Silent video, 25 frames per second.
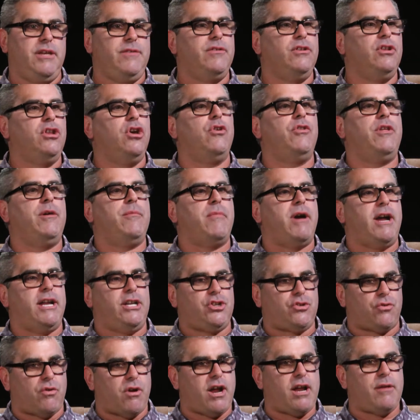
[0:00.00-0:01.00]
even though that
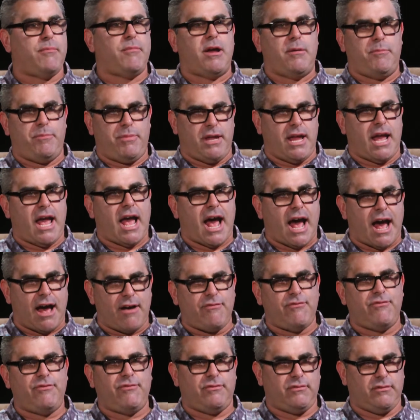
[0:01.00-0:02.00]
my trying might be
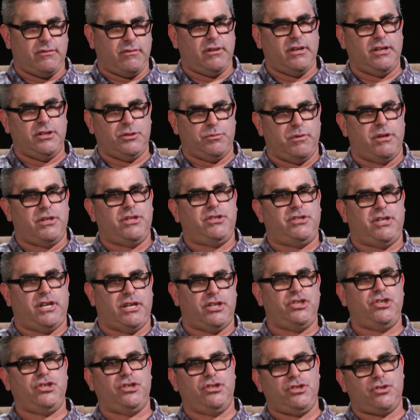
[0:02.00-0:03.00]
half as much as
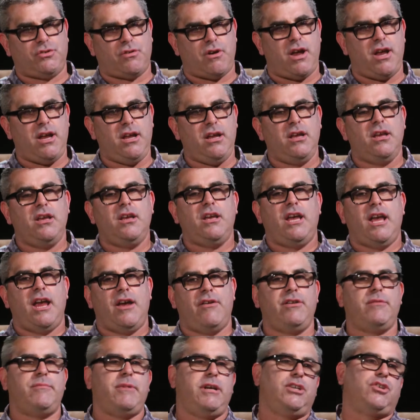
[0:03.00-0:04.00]
I should try,
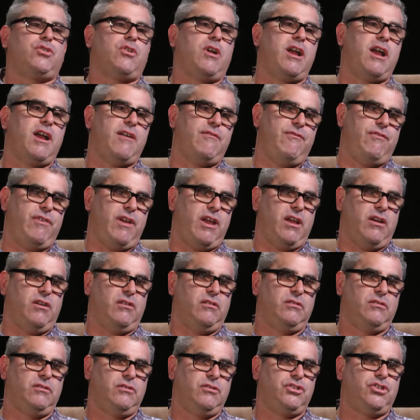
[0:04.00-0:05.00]
every time I try, I
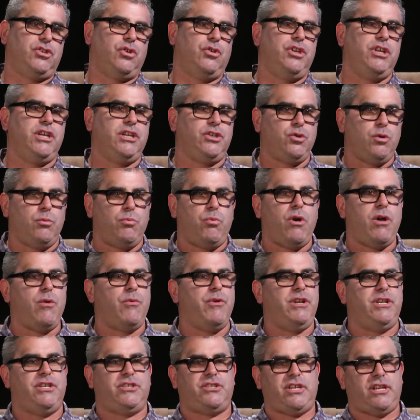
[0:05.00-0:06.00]
fail. So you get to a
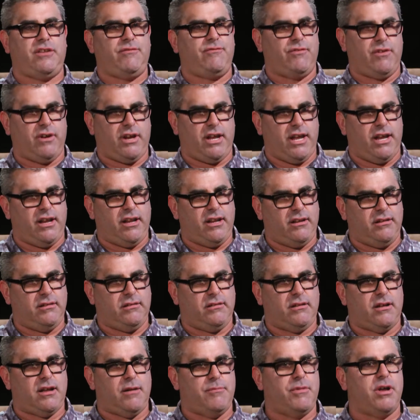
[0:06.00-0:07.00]
point where you just say, forget it.
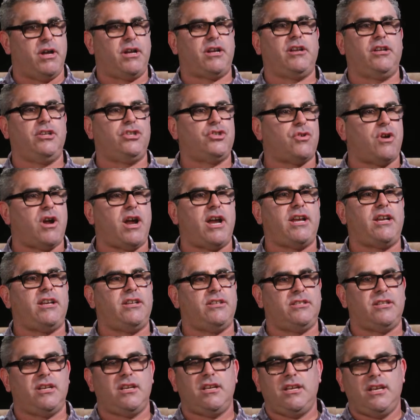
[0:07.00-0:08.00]
I'm not going to try
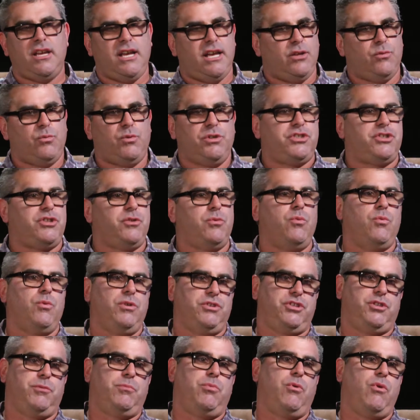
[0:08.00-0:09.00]
because what's
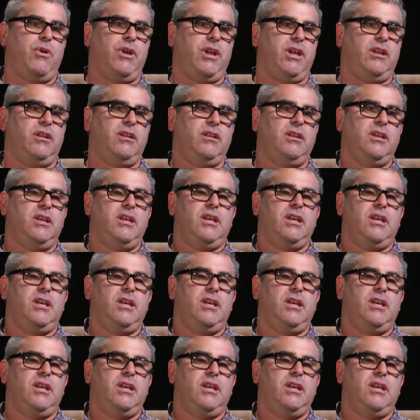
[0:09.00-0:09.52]
the point?